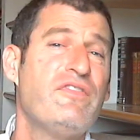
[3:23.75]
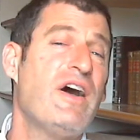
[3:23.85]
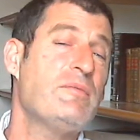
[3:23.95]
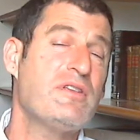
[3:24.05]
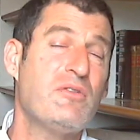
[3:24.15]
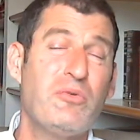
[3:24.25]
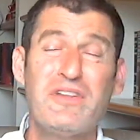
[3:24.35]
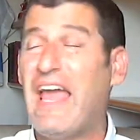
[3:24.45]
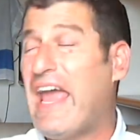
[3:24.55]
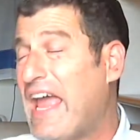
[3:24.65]
5% of the
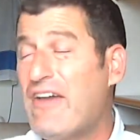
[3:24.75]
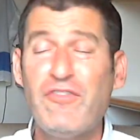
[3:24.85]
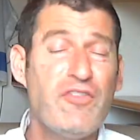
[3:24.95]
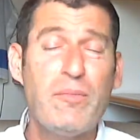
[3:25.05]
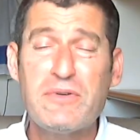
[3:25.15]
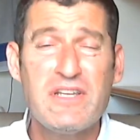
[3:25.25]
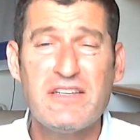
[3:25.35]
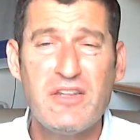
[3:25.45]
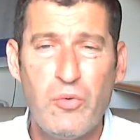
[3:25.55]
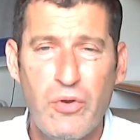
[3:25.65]
world, 0.5%
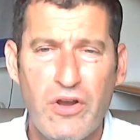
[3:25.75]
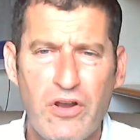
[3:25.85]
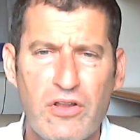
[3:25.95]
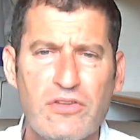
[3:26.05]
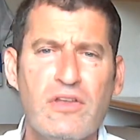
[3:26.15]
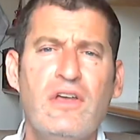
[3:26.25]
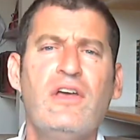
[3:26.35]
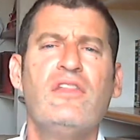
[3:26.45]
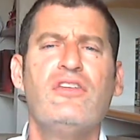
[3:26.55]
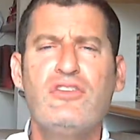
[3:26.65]
of the world,
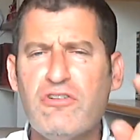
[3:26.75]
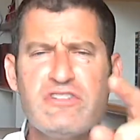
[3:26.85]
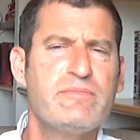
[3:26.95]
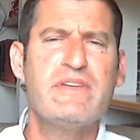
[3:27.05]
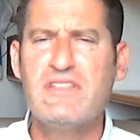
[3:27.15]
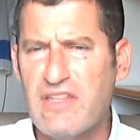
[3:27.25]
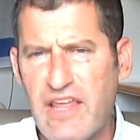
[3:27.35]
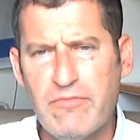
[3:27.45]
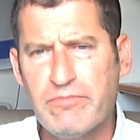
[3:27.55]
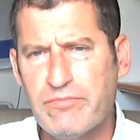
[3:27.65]
the Torah speaks to them